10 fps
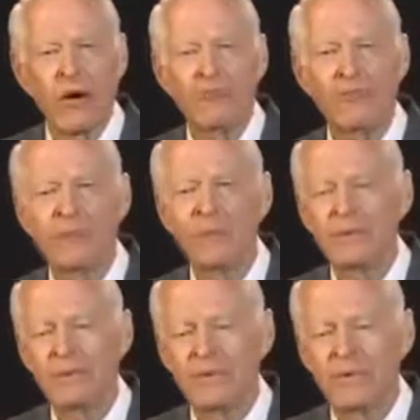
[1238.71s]
of
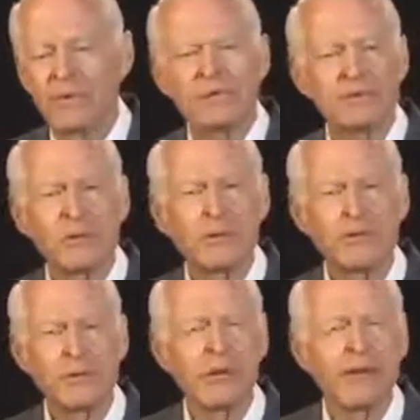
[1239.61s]
the
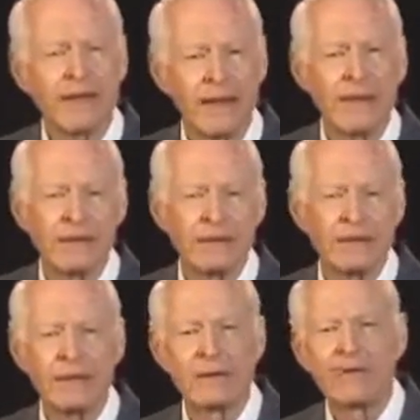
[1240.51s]
social
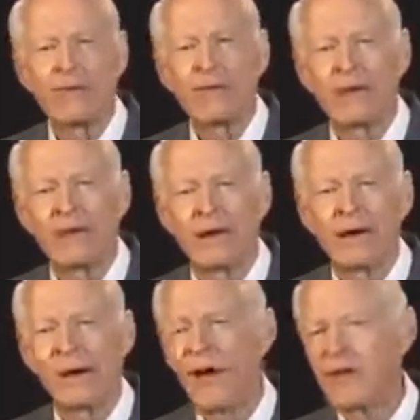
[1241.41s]
elite,
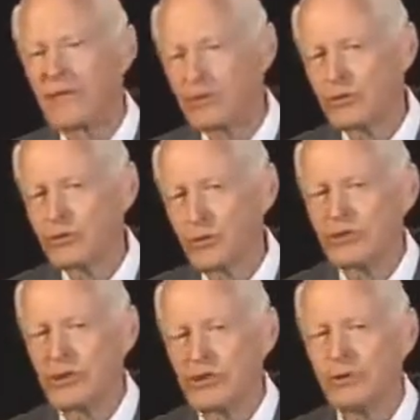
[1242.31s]
how they do
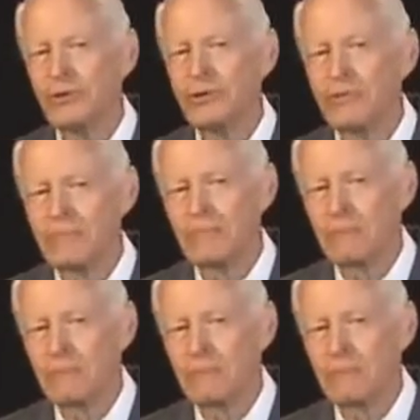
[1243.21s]
what they do.